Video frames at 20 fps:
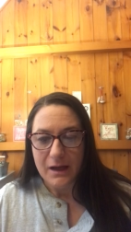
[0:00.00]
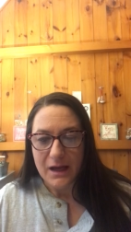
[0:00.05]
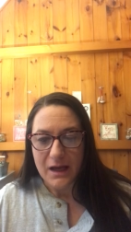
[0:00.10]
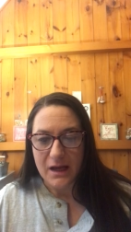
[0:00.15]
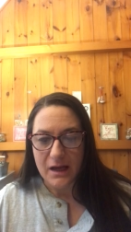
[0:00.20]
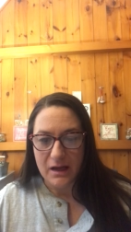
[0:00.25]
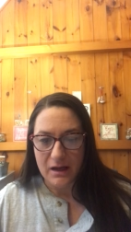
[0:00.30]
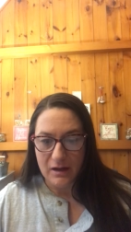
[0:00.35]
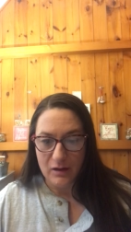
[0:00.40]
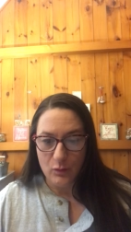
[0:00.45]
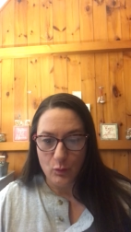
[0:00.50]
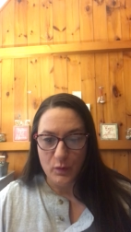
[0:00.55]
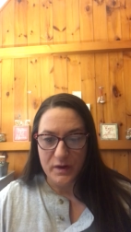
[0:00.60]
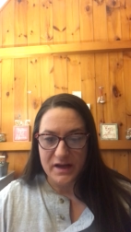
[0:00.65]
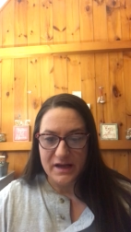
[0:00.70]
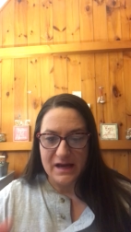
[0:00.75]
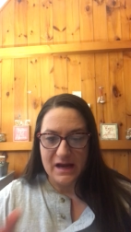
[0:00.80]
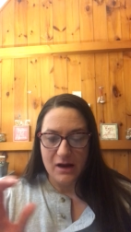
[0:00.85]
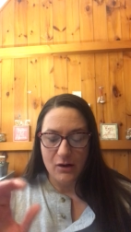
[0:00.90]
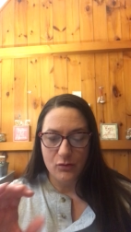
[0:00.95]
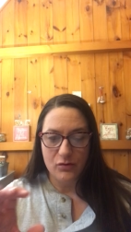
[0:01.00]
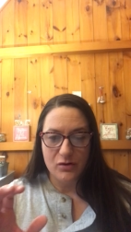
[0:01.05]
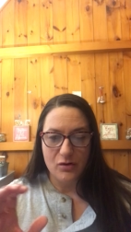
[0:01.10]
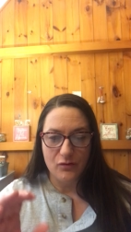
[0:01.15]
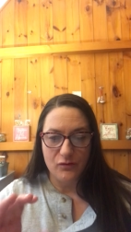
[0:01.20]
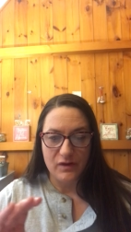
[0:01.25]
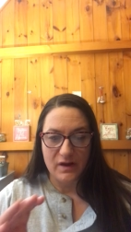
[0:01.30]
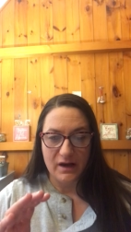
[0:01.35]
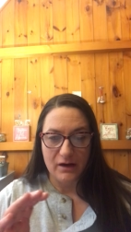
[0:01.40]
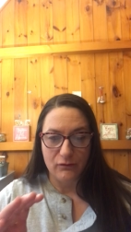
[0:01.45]
And we now know
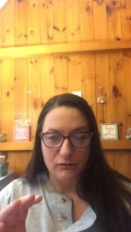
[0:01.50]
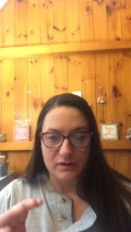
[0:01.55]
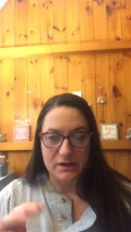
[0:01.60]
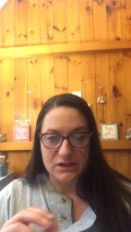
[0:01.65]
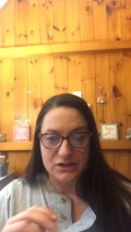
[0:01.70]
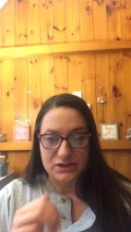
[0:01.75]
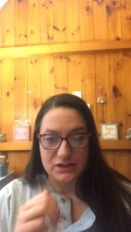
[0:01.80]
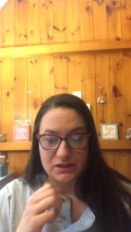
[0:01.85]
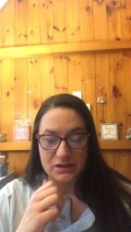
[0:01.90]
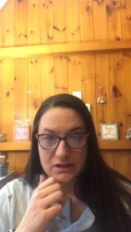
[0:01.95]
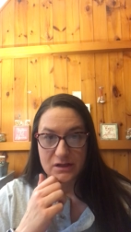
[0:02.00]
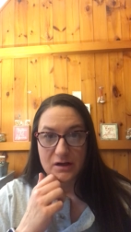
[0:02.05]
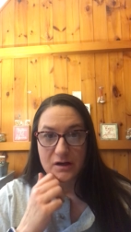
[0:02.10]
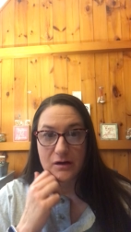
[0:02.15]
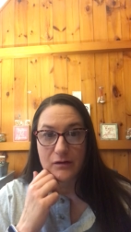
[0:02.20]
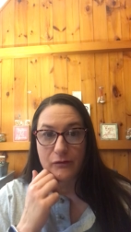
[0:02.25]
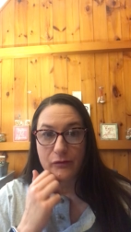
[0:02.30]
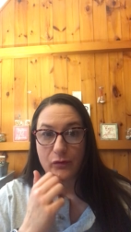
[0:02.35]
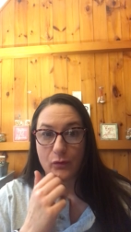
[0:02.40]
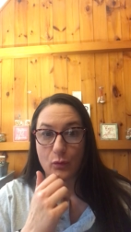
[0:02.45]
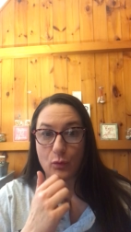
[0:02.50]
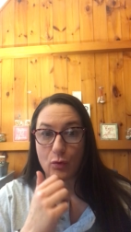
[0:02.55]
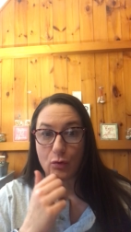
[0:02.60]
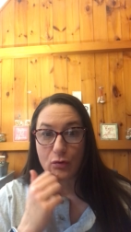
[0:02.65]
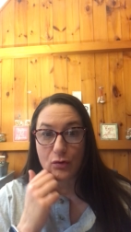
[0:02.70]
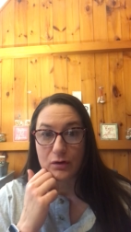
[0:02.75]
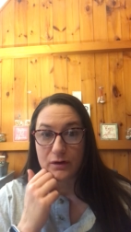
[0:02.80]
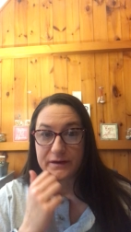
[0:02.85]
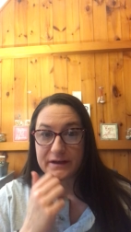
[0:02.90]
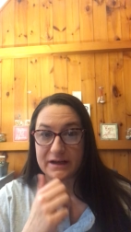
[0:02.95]
that region of the
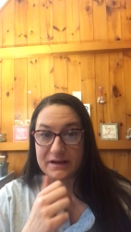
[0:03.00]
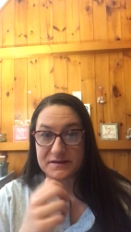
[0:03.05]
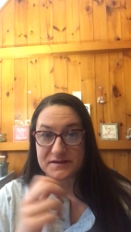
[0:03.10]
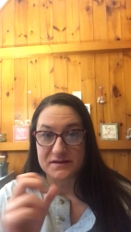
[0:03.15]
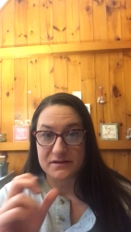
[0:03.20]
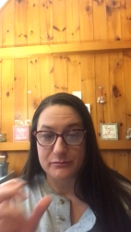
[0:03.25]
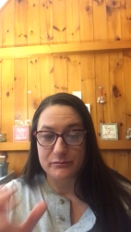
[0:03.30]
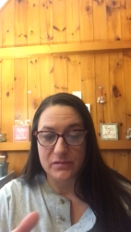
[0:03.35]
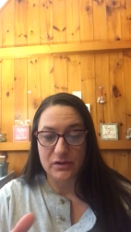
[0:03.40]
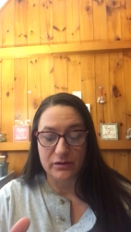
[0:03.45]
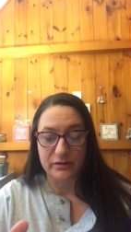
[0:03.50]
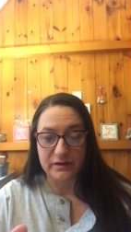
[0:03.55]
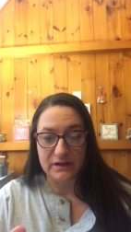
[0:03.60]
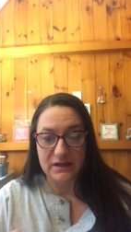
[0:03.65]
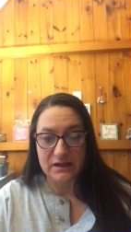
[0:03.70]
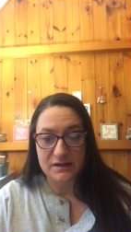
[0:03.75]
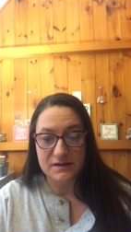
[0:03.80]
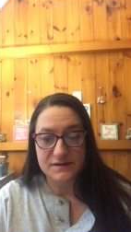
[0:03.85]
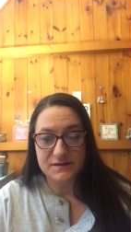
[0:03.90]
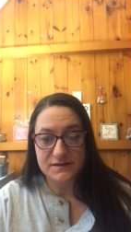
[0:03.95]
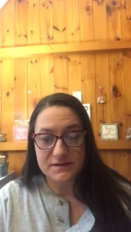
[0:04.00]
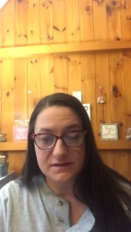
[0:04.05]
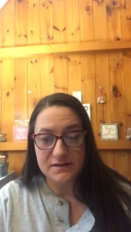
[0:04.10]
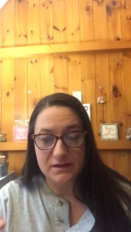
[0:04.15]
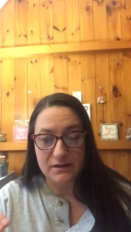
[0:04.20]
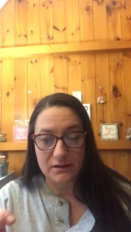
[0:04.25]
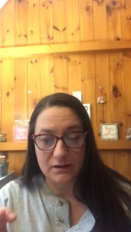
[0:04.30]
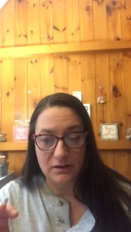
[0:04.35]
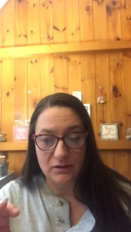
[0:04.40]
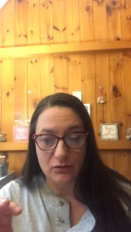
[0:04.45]
world as the Middle East.
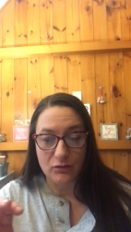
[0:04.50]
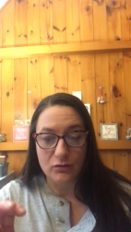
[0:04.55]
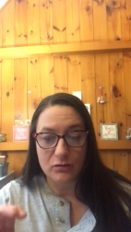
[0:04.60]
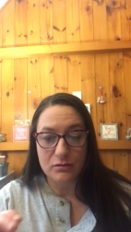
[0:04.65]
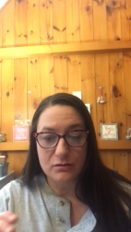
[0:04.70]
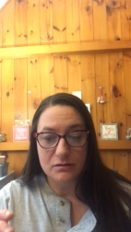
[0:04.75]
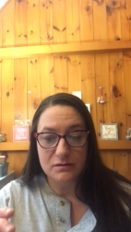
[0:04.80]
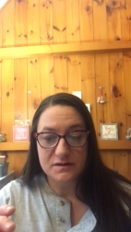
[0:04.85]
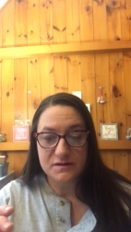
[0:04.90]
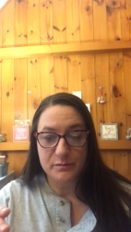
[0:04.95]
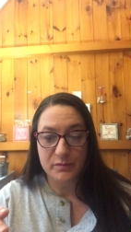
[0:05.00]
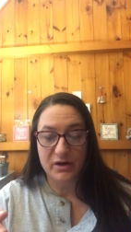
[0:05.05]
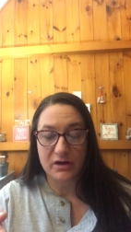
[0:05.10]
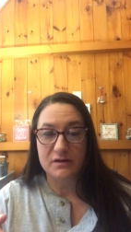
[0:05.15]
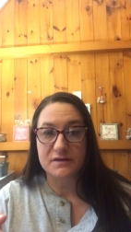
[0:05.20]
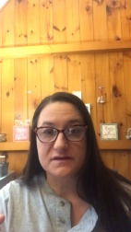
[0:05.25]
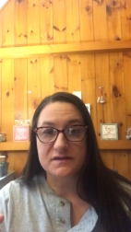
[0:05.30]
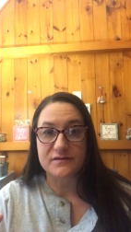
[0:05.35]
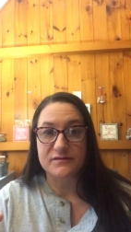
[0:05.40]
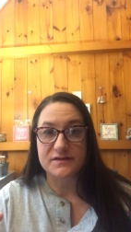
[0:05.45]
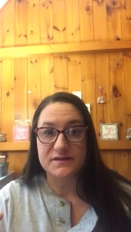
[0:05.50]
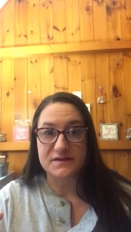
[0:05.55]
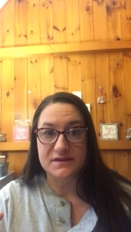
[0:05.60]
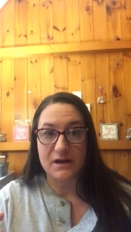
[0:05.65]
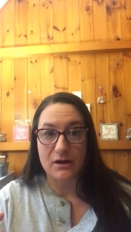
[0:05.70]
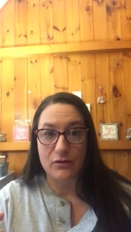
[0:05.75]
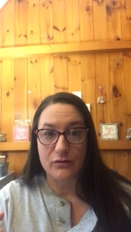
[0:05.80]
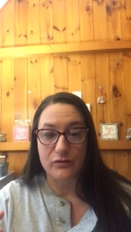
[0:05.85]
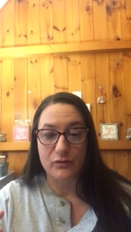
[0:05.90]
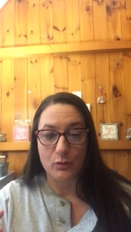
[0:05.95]
It includes parts of
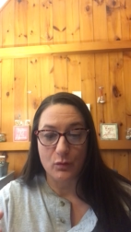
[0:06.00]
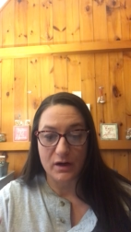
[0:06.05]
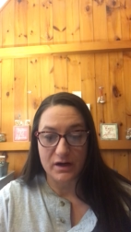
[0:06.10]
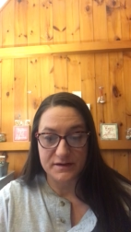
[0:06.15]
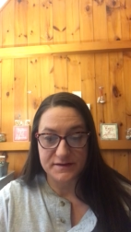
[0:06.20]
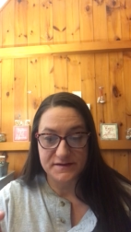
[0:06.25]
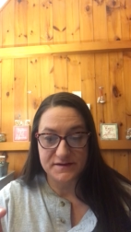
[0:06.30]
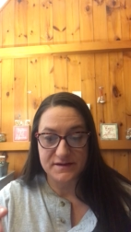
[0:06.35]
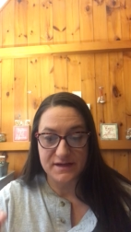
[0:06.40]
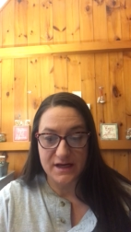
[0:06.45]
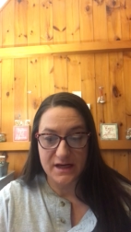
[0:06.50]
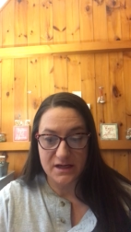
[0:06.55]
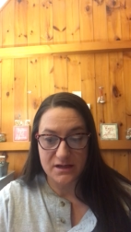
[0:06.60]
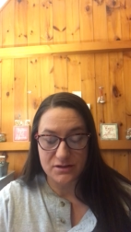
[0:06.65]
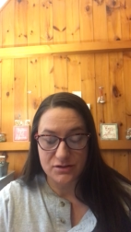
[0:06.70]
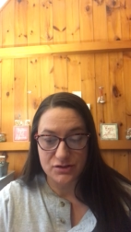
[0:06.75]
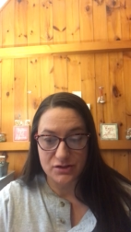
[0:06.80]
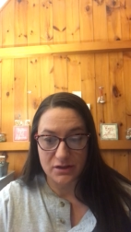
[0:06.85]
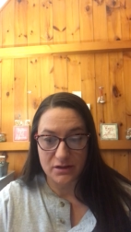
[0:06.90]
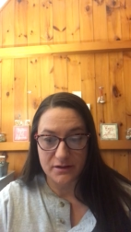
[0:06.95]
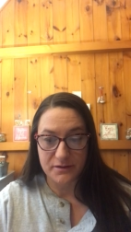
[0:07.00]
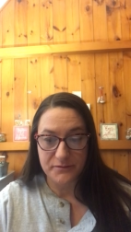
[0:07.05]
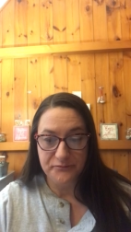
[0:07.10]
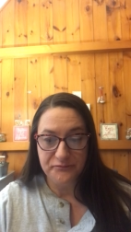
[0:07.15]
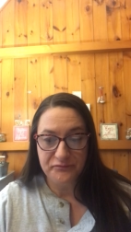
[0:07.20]
Southwest Asia.